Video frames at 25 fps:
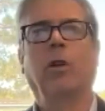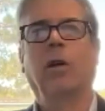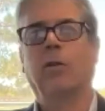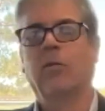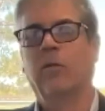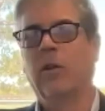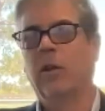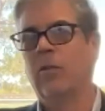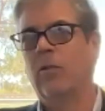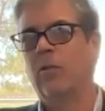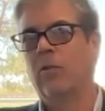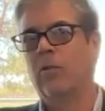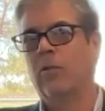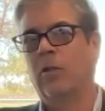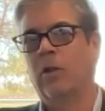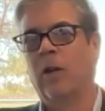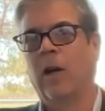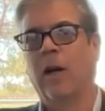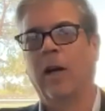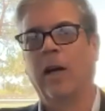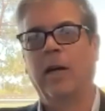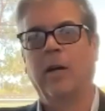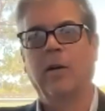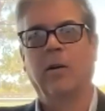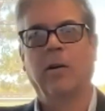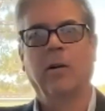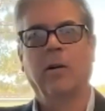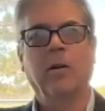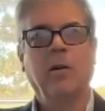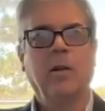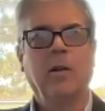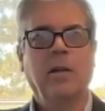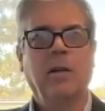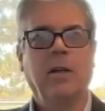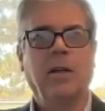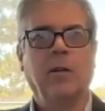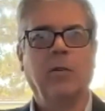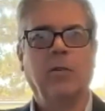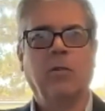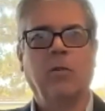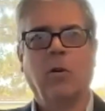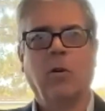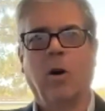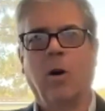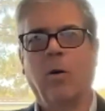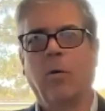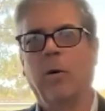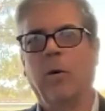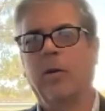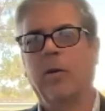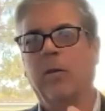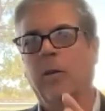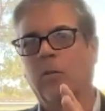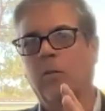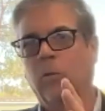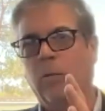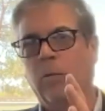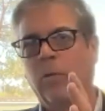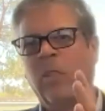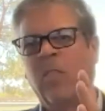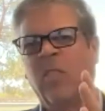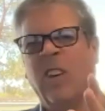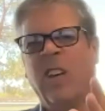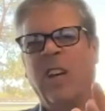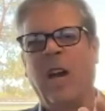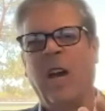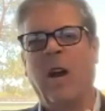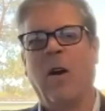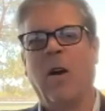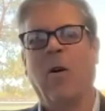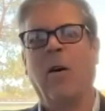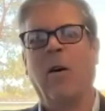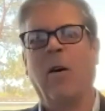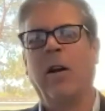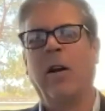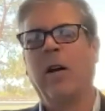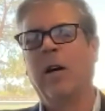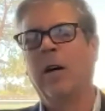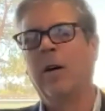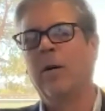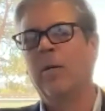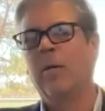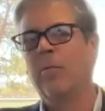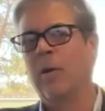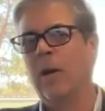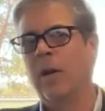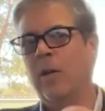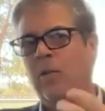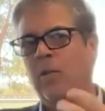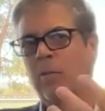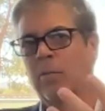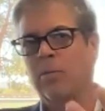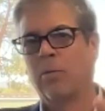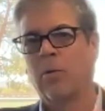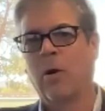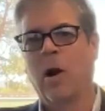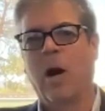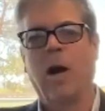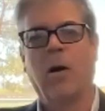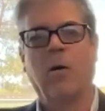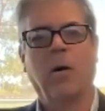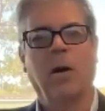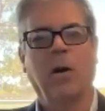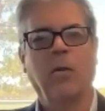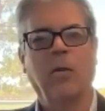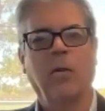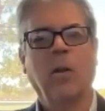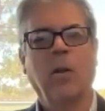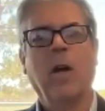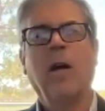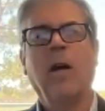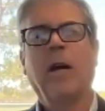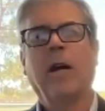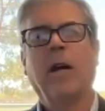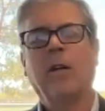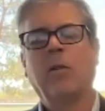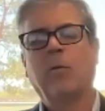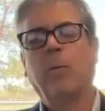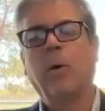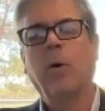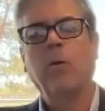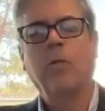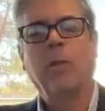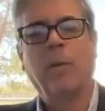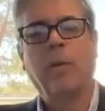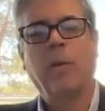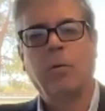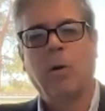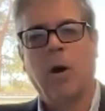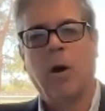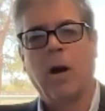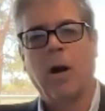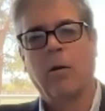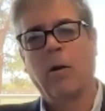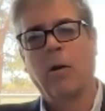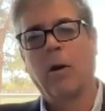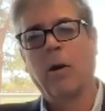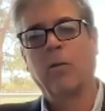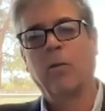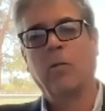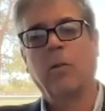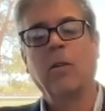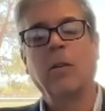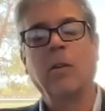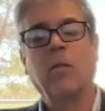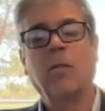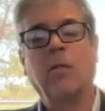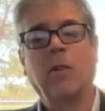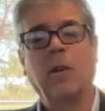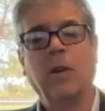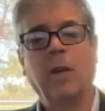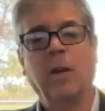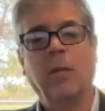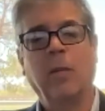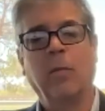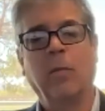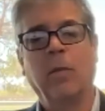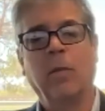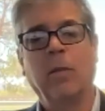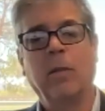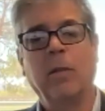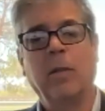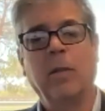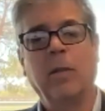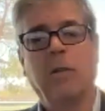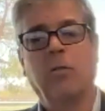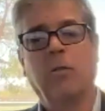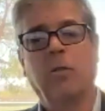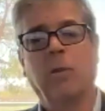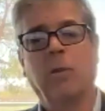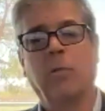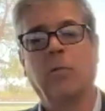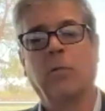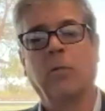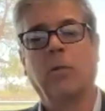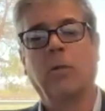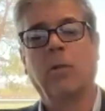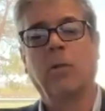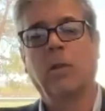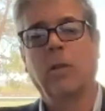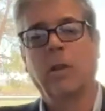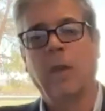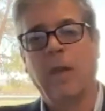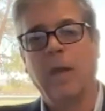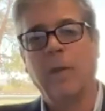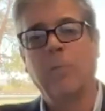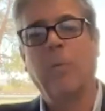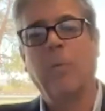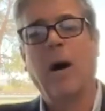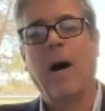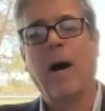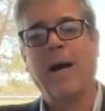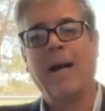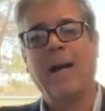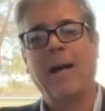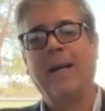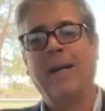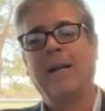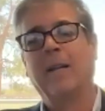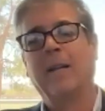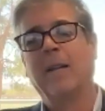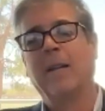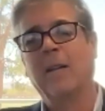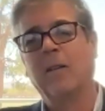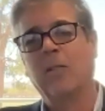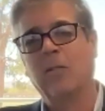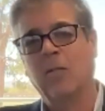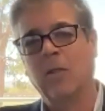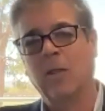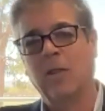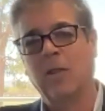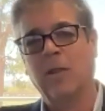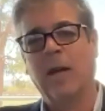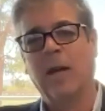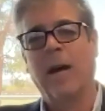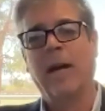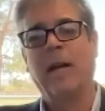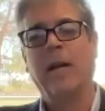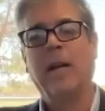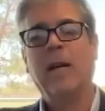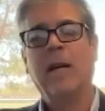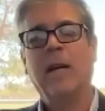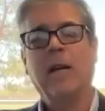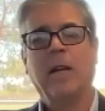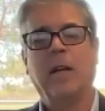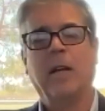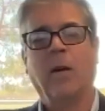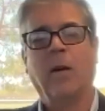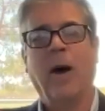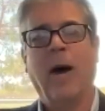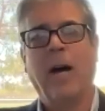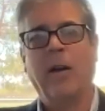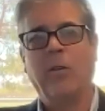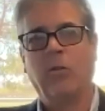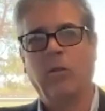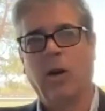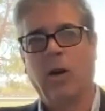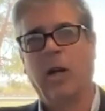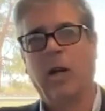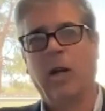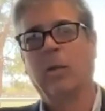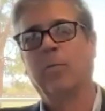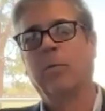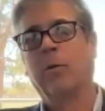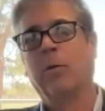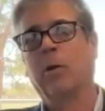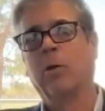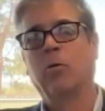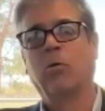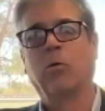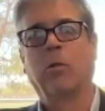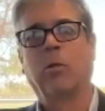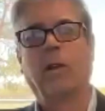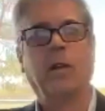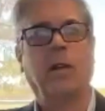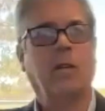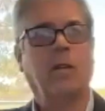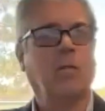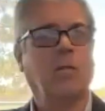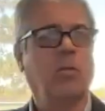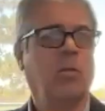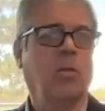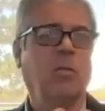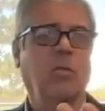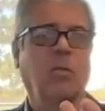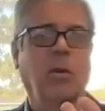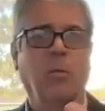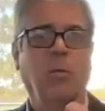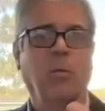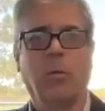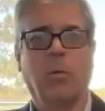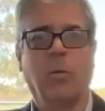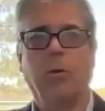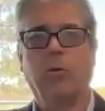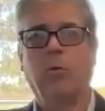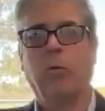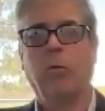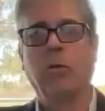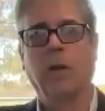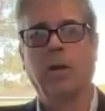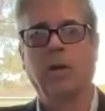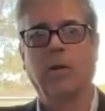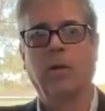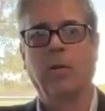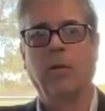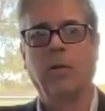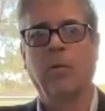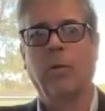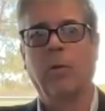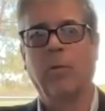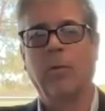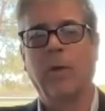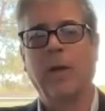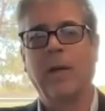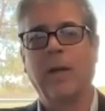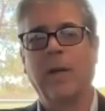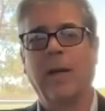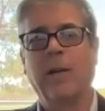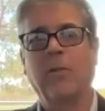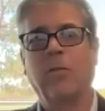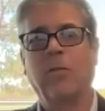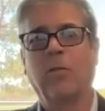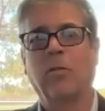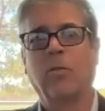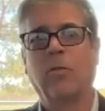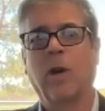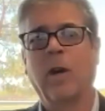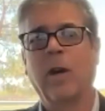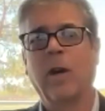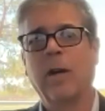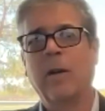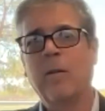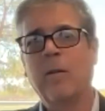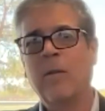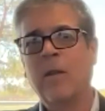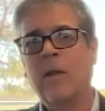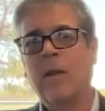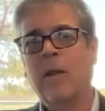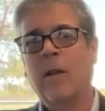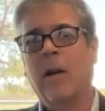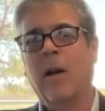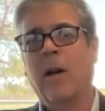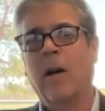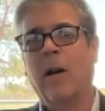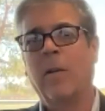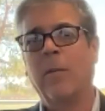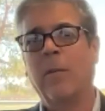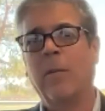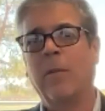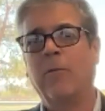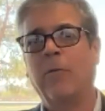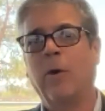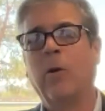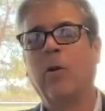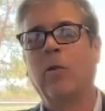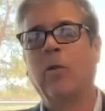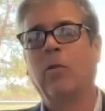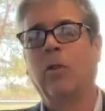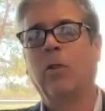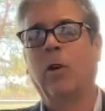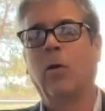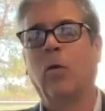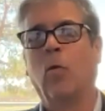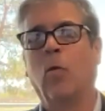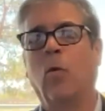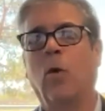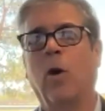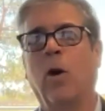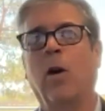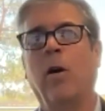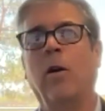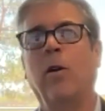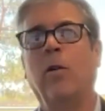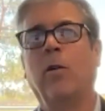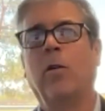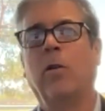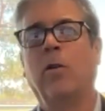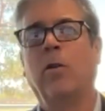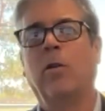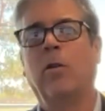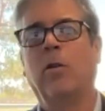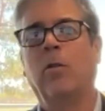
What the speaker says: as they say, or start with a specific area, make some progress, expose that progress to the team and the leadership so that they buy in and they see that agile approach, like as the same approach we take in many cases, right? And focus on where you're